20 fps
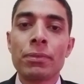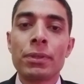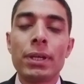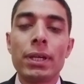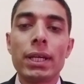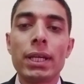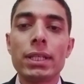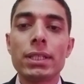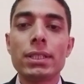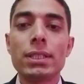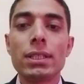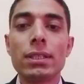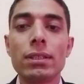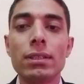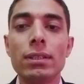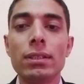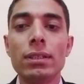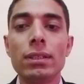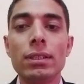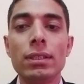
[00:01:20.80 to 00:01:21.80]
And
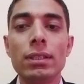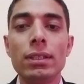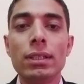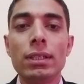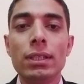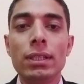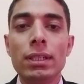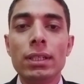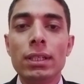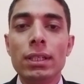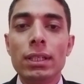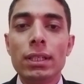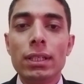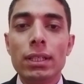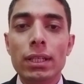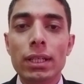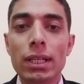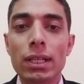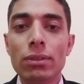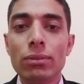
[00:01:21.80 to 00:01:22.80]

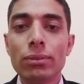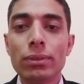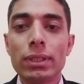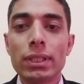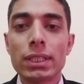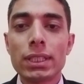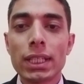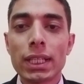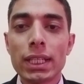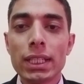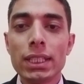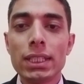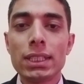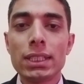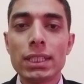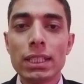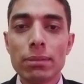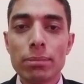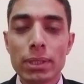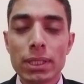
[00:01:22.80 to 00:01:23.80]
now the second
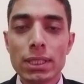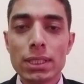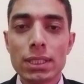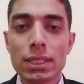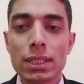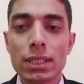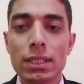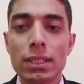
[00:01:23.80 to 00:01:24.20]
step is